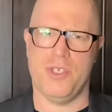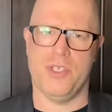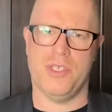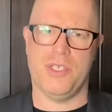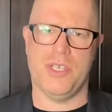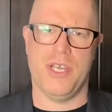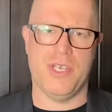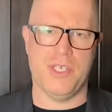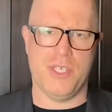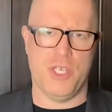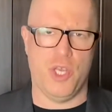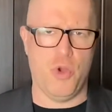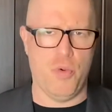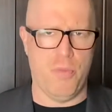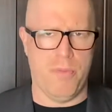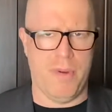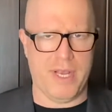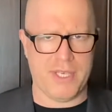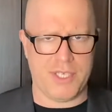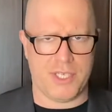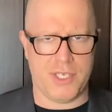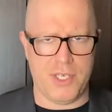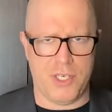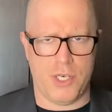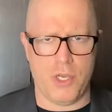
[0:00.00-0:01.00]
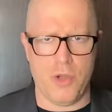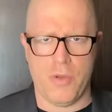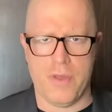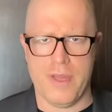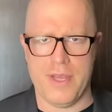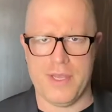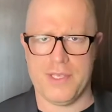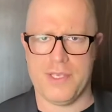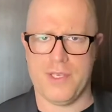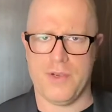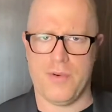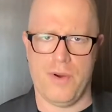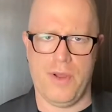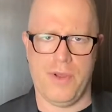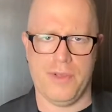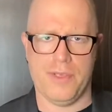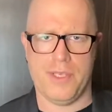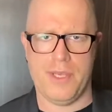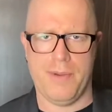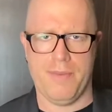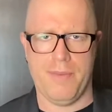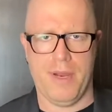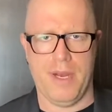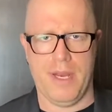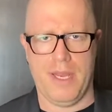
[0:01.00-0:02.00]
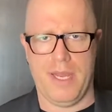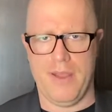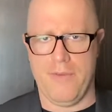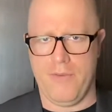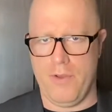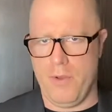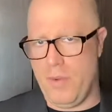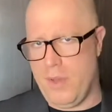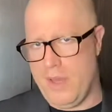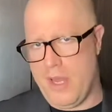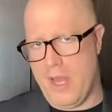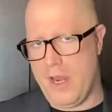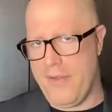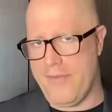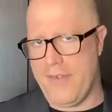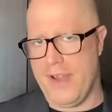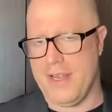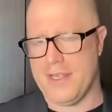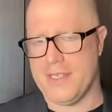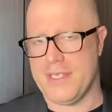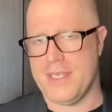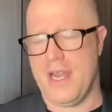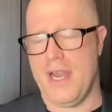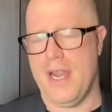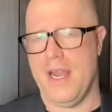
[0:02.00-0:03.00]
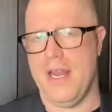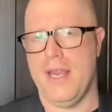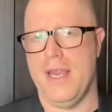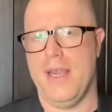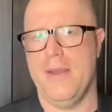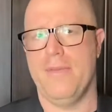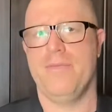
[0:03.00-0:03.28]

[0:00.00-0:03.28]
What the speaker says: says you must do this or else I'm going to give you a lot of anxiety.